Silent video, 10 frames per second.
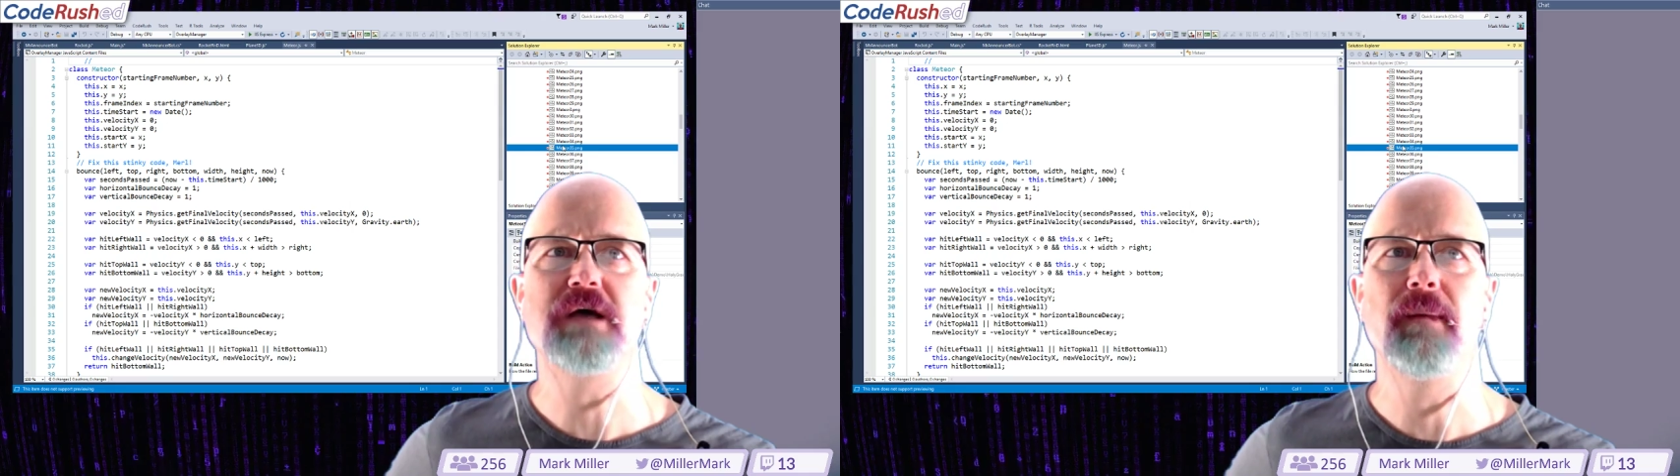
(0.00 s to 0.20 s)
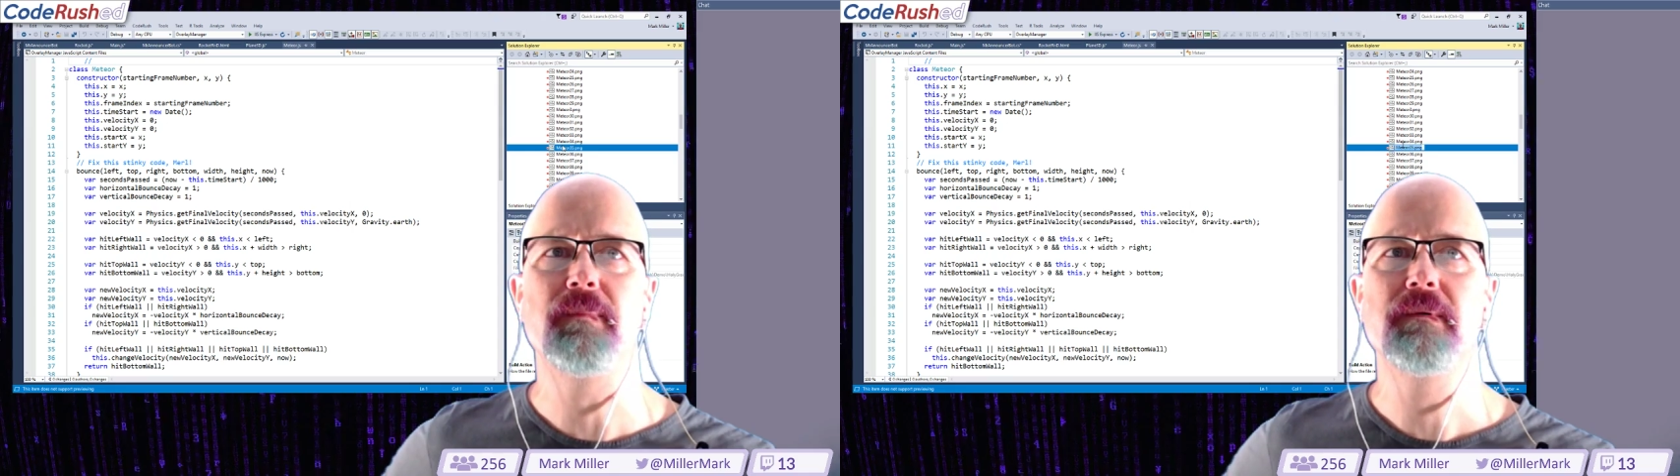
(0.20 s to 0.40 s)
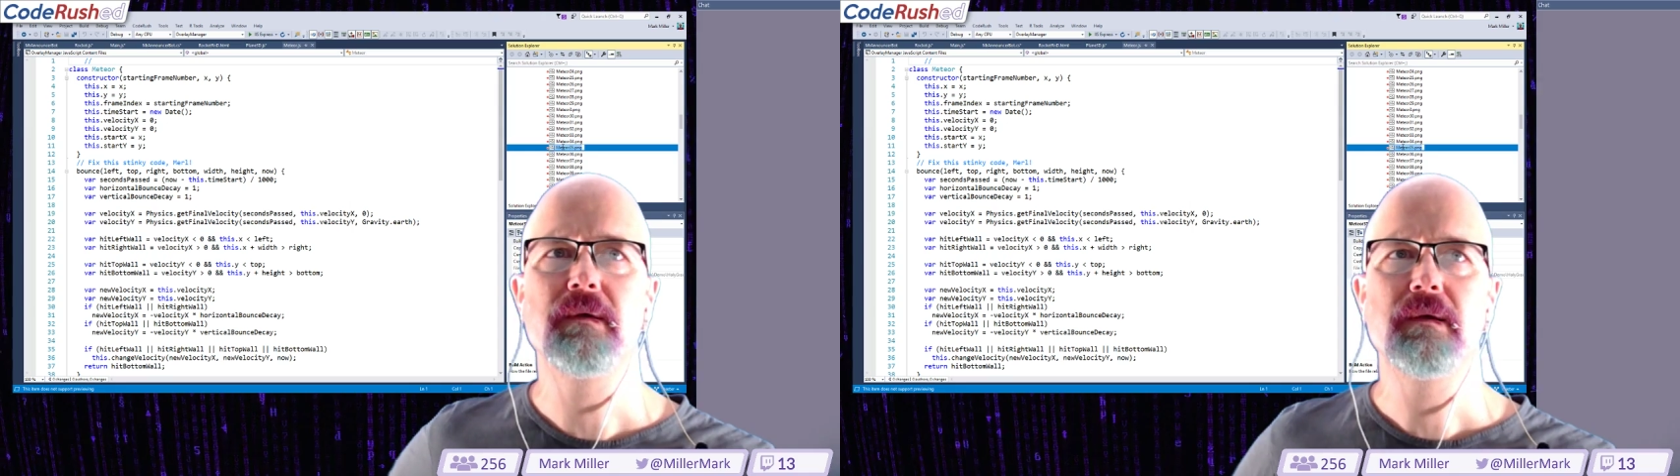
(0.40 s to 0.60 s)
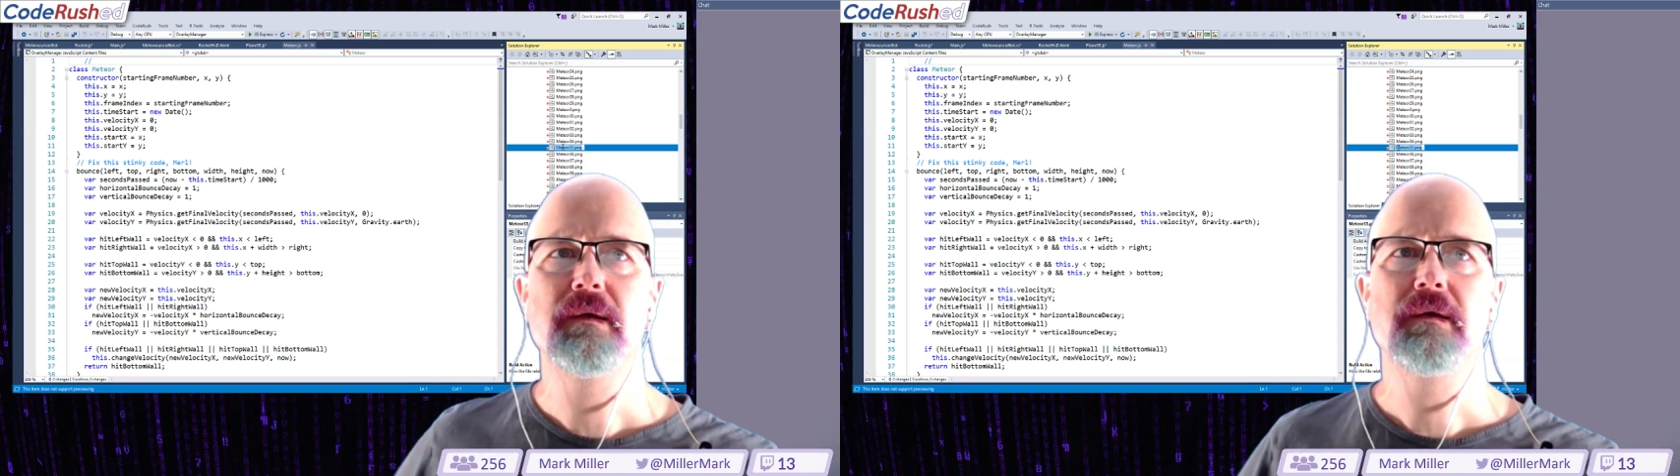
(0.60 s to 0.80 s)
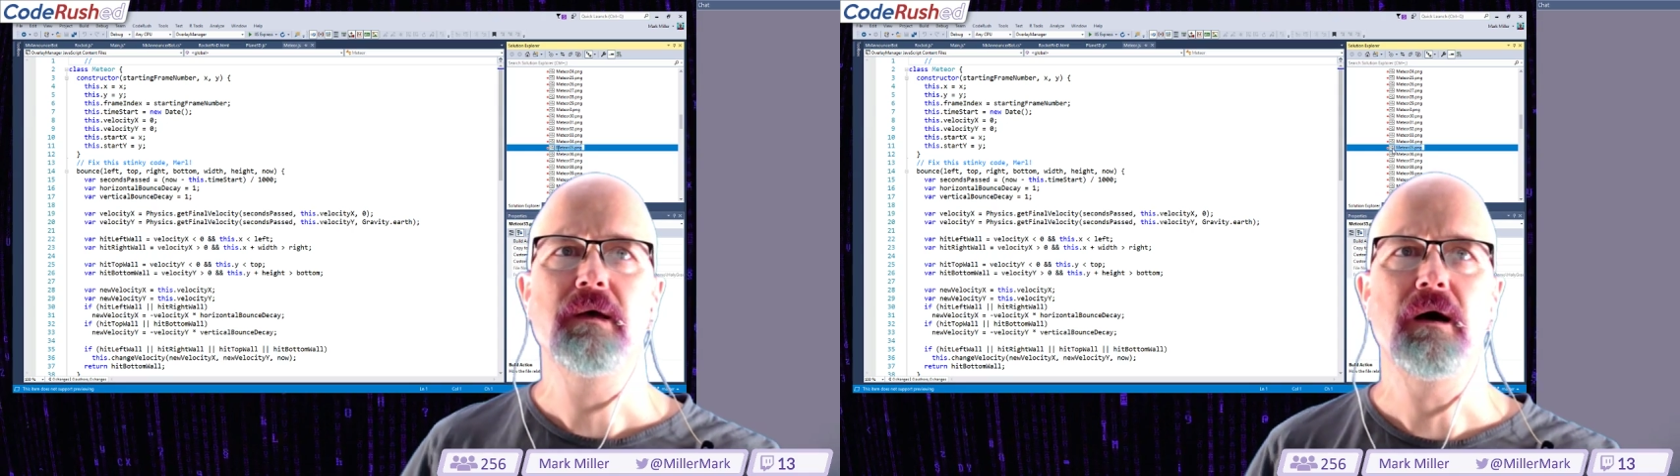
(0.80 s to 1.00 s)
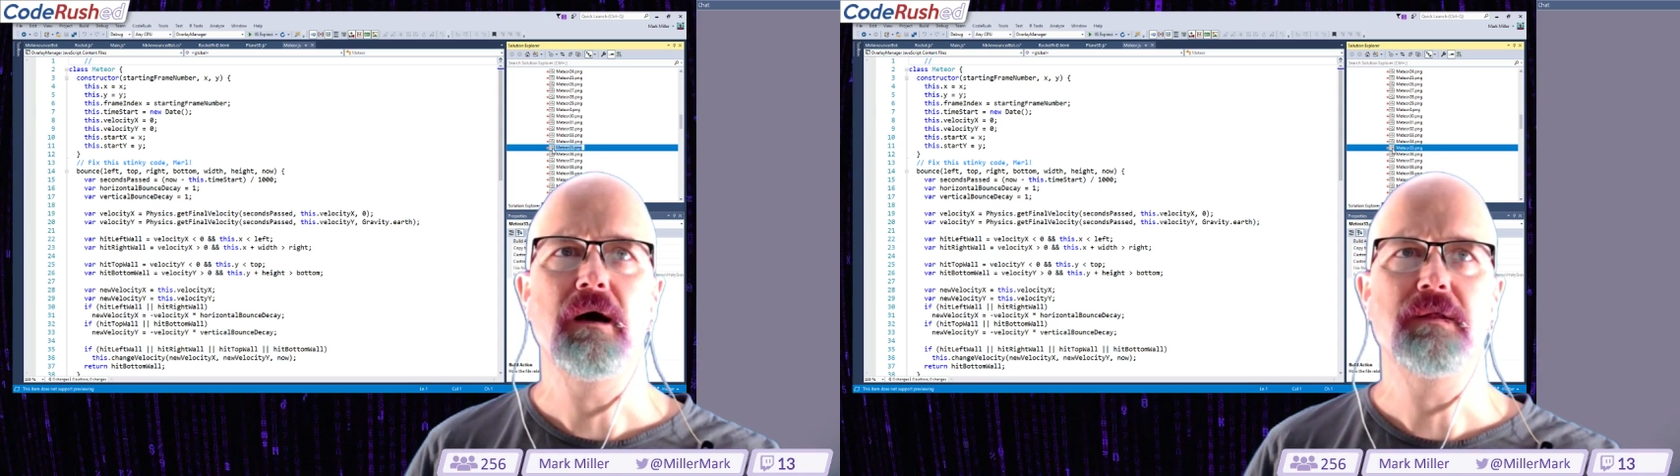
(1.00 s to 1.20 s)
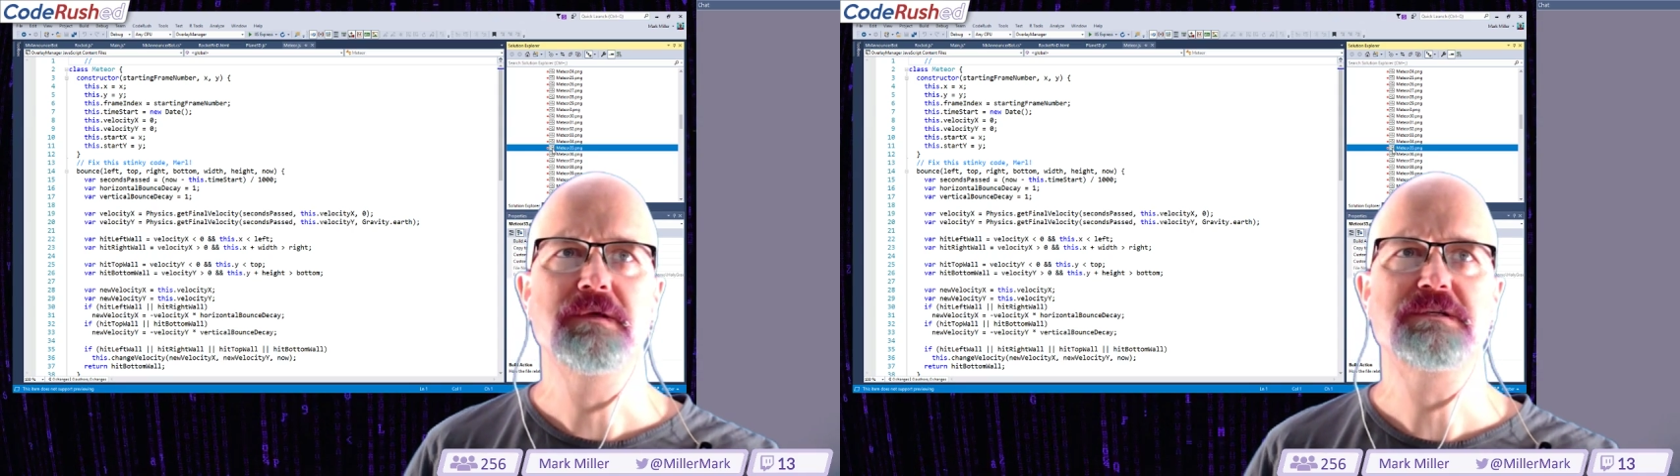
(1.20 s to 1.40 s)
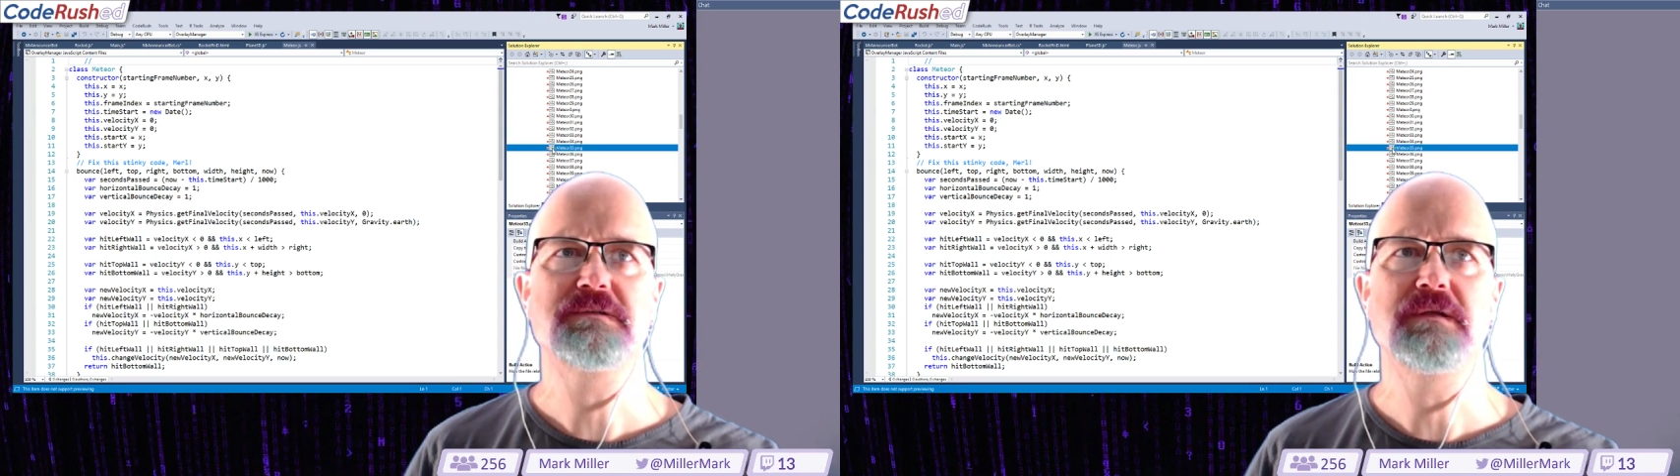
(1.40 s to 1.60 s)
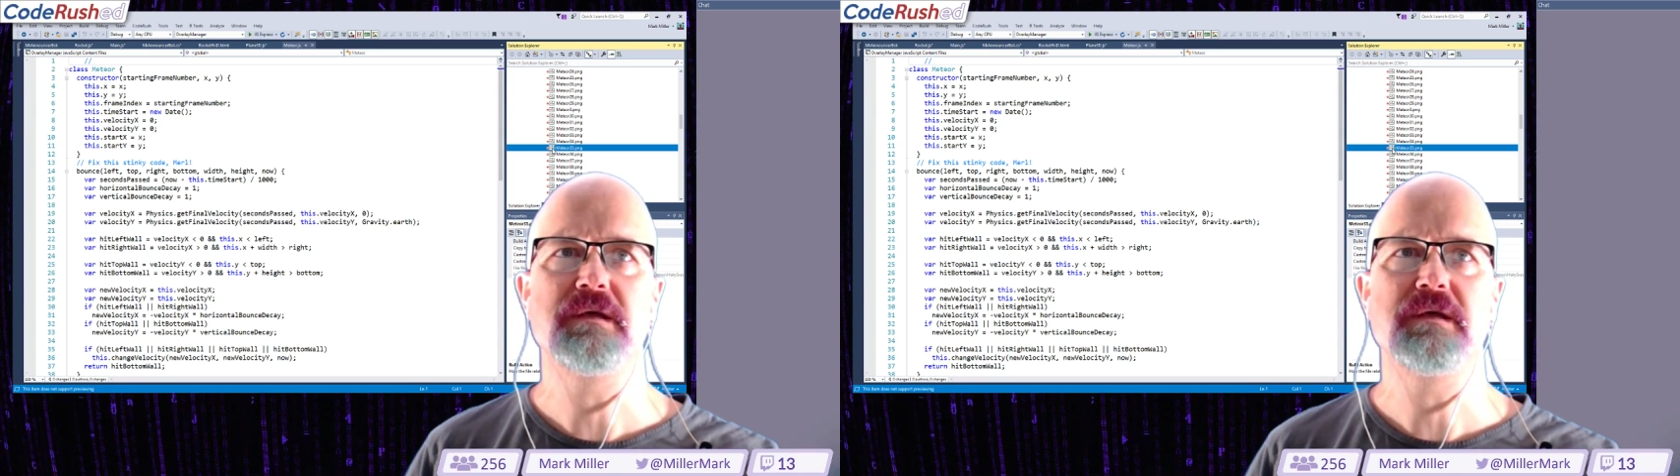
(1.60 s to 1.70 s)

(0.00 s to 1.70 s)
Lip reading: up. This